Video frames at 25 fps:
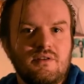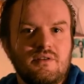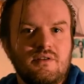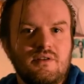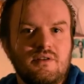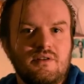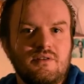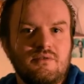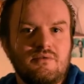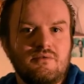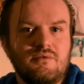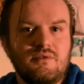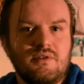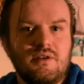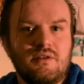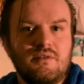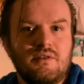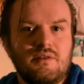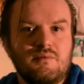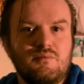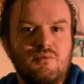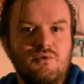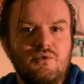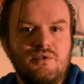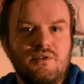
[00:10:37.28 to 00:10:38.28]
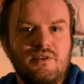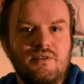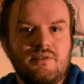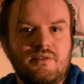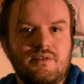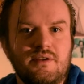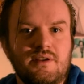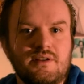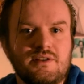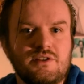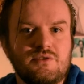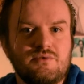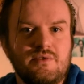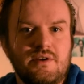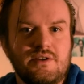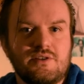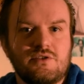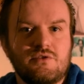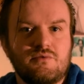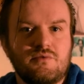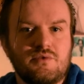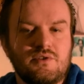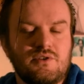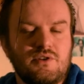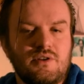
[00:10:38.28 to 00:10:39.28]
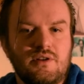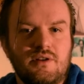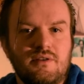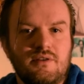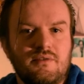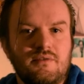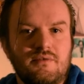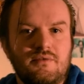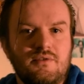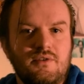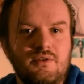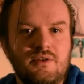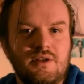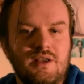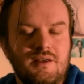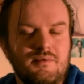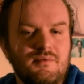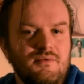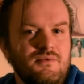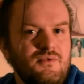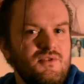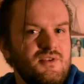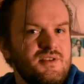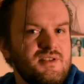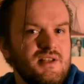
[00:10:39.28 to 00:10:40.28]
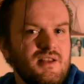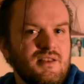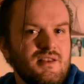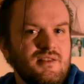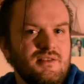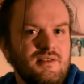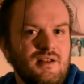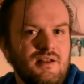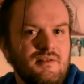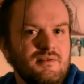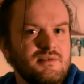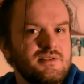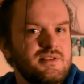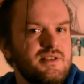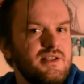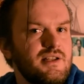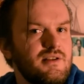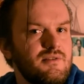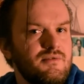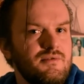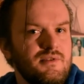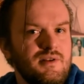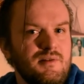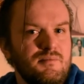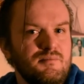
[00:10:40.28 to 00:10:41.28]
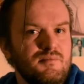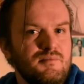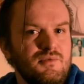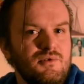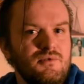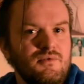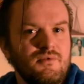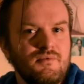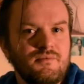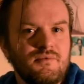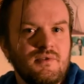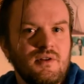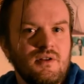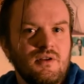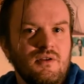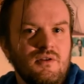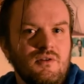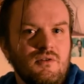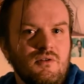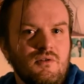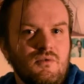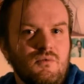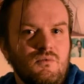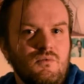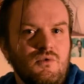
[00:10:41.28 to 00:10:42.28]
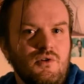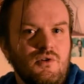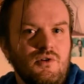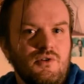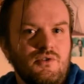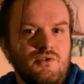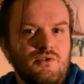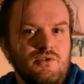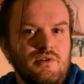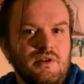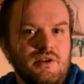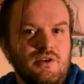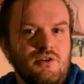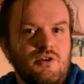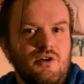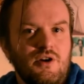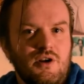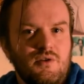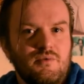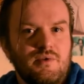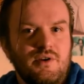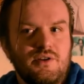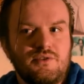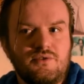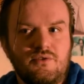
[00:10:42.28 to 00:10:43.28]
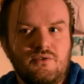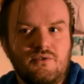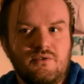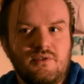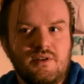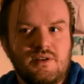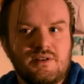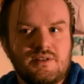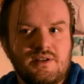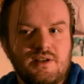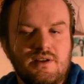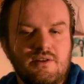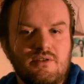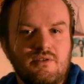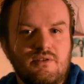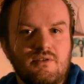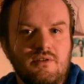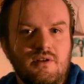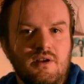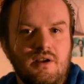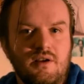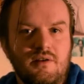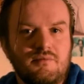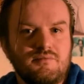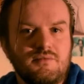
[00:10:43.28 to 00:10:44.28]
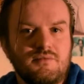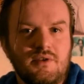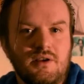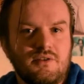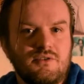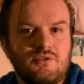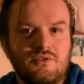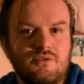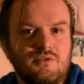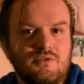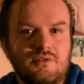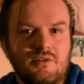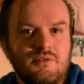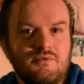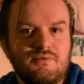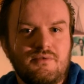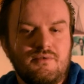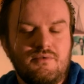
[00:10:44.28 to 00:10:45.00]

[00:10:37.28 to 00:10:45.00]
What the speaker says: You know, the more you think and stress over, if you sit in that state of limbo where you're like, how do I do this here? I'm not good enough.